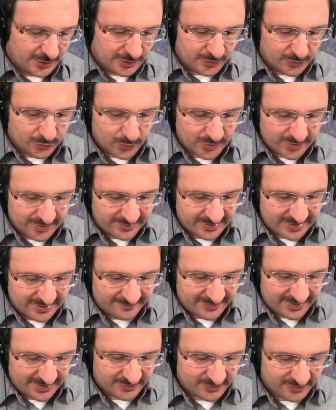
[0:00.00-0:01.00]
with a
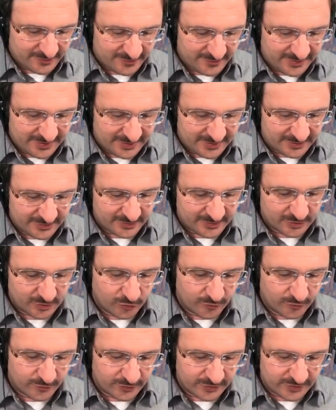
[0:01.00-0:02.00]
vector field
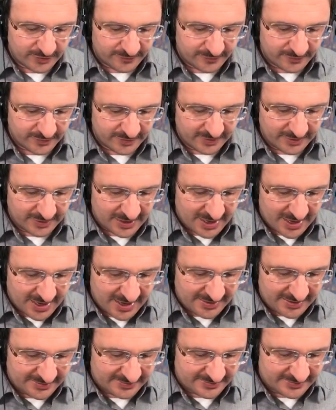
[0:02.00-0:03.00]
over different
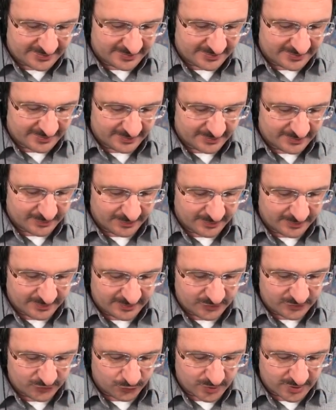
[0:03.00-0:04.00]
lines,
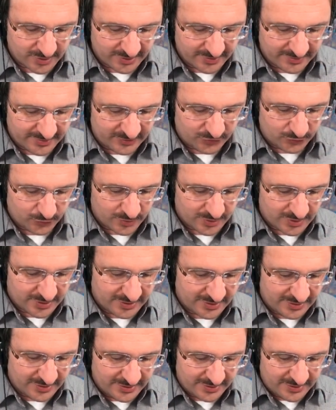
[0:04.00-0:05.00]
this one and this one,
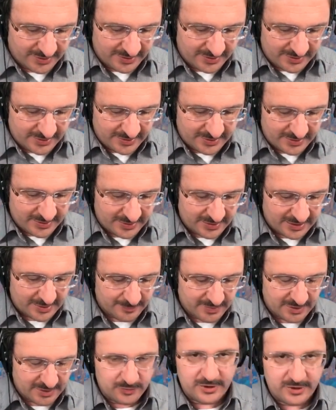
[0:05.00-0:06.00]

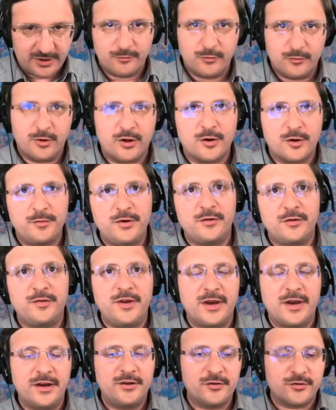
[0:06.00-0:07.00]
and we will compute the
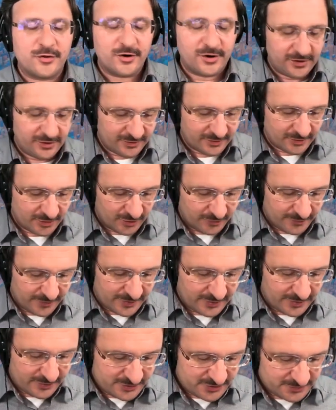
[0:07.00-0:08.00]
integral over
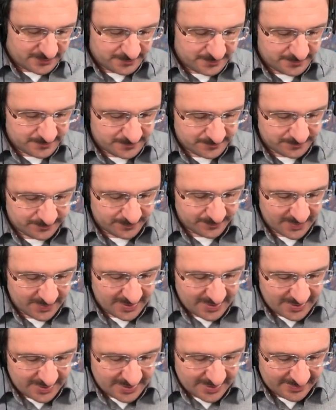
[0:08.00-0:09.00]
those.
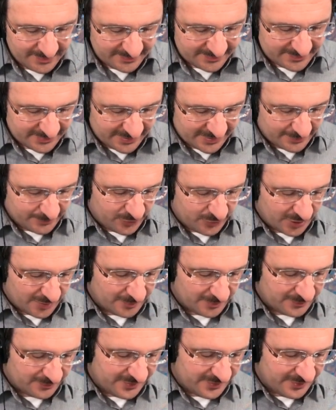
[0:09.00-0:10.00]
And the second
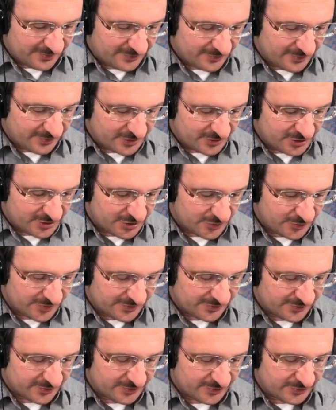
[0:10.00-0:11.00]
problem, C13.2, is
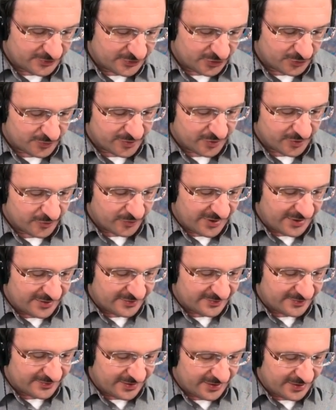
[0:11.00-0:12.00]
concerned with
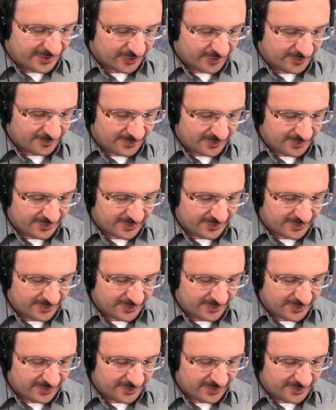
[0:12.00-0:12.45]
Green's theorem.